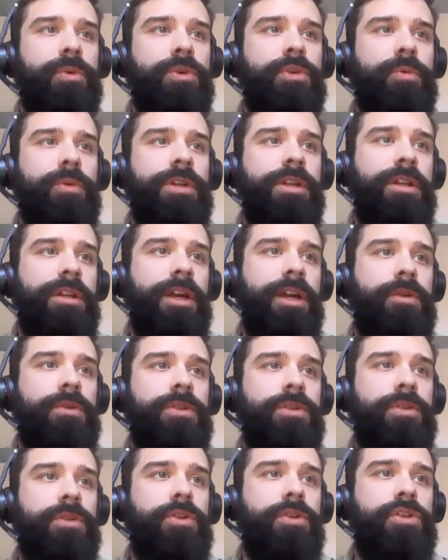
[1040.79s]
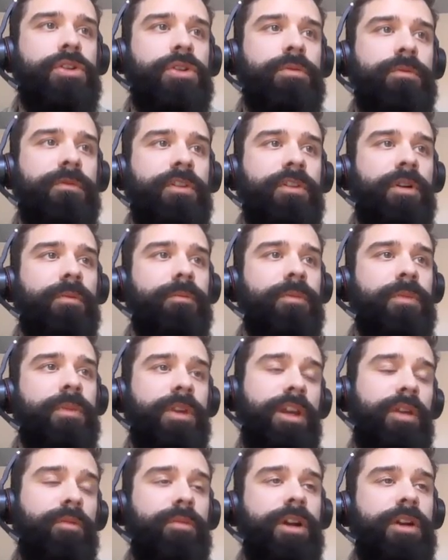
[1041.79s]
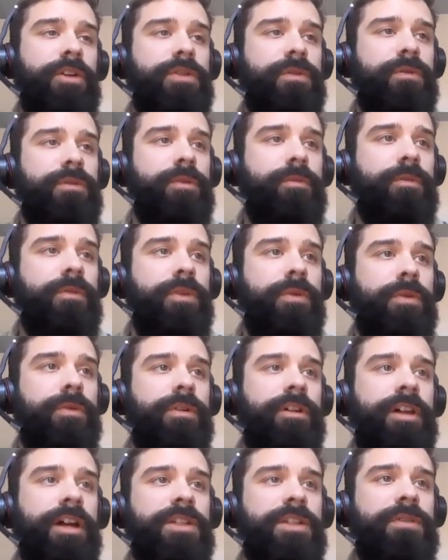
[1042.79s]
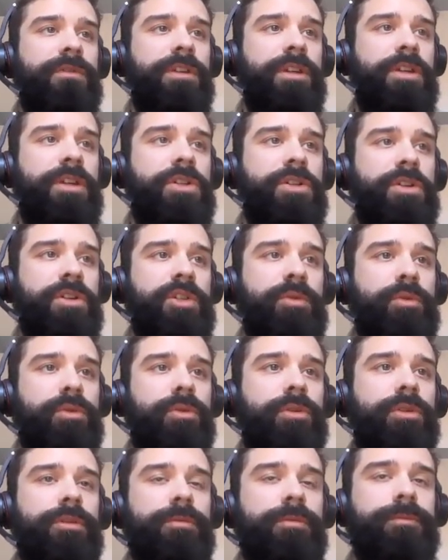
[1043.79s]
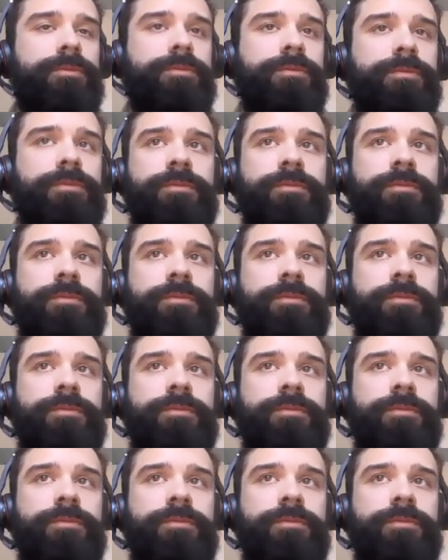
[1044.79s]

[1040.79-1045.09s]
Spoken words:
which we can now search from and browse from through the Classification Explorer.